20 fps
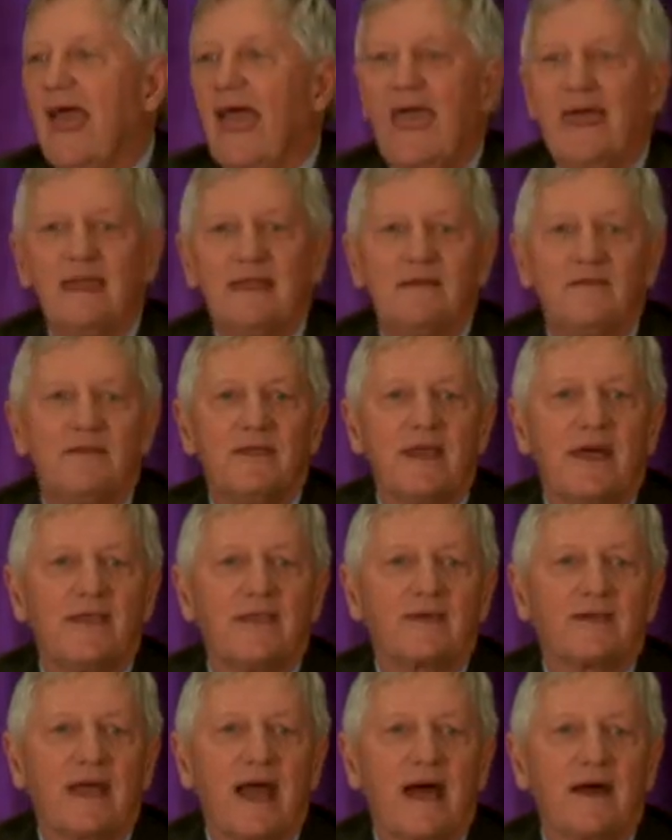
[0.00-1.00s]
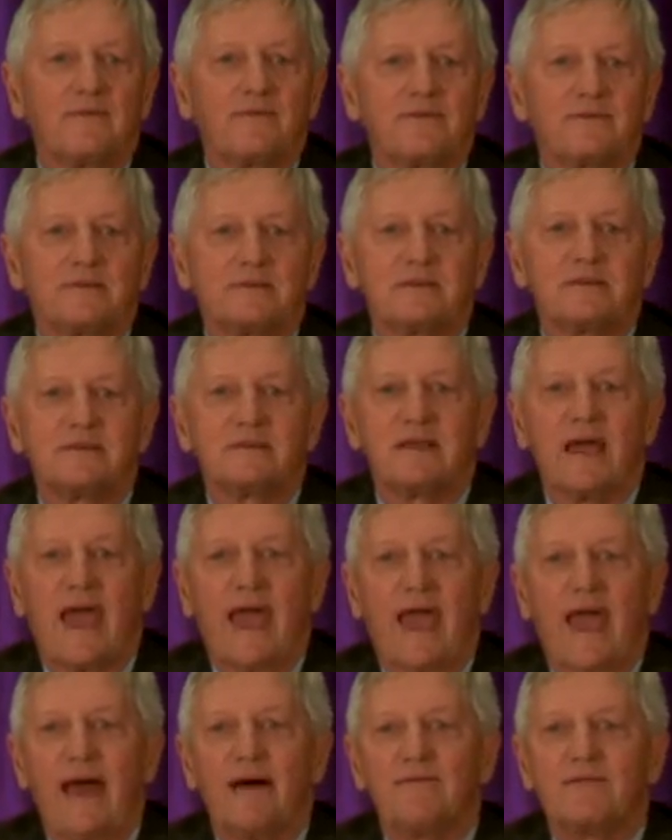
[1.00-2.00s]
any of the other conferences
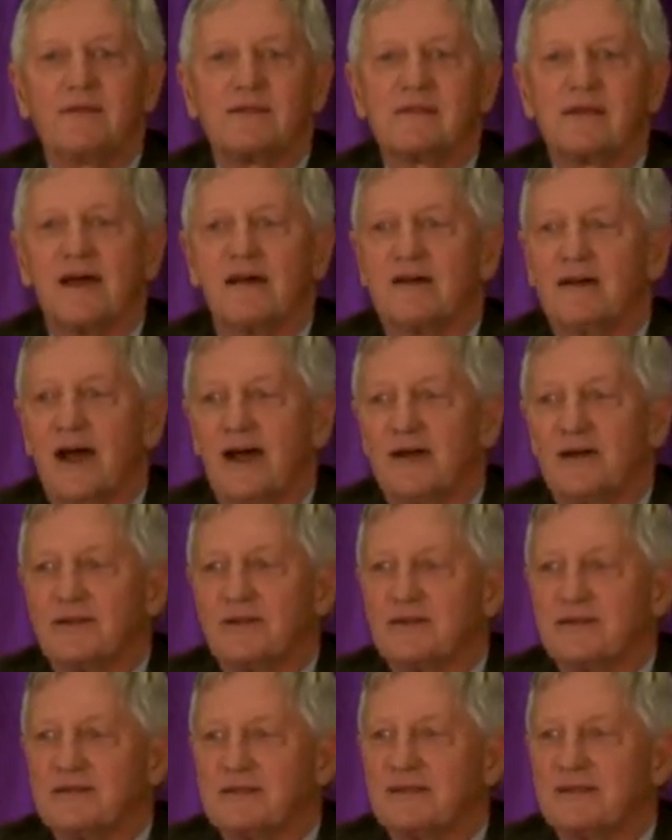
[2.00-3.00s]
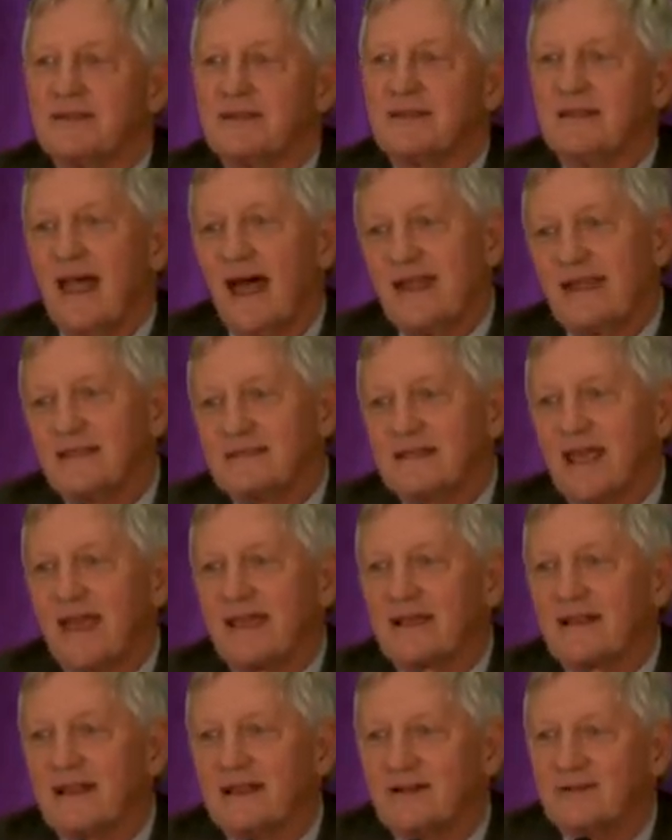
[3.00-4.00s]
have is our artist not
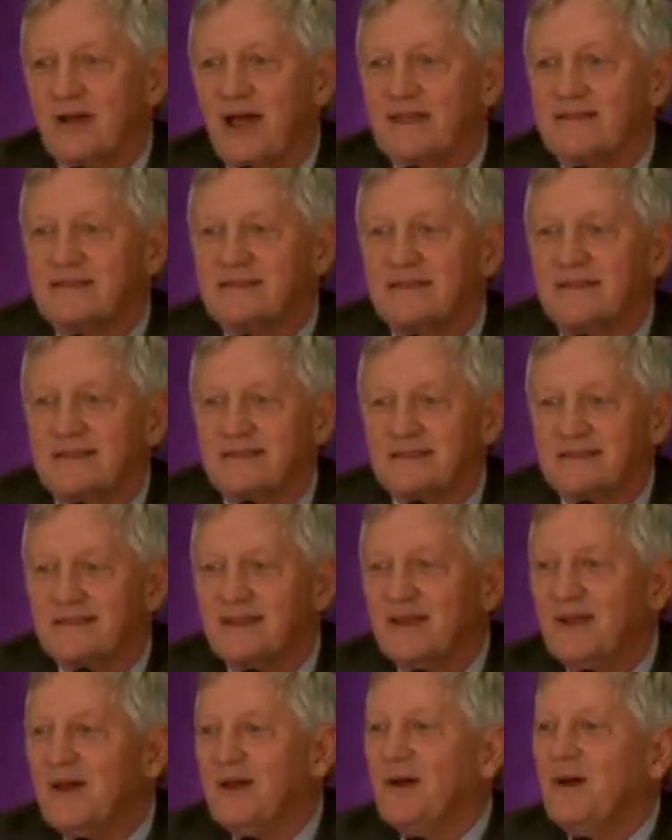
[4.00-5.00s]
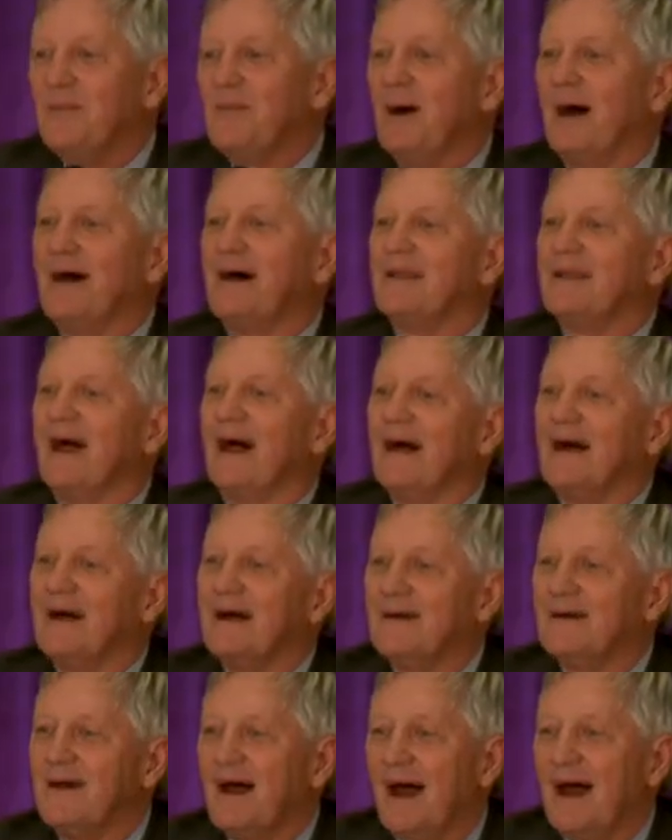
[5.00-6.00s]
exactly in residence, but
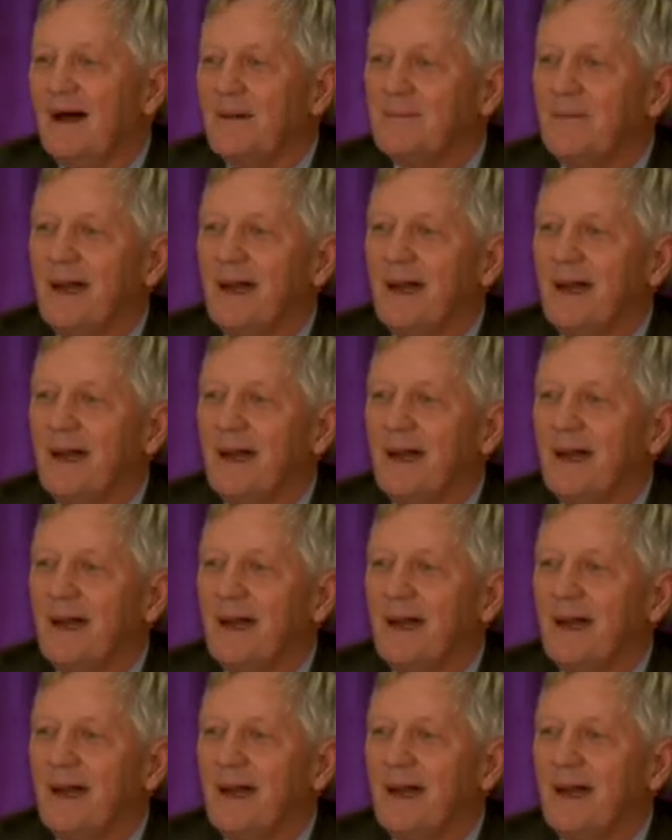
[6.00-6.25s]
uh, uh,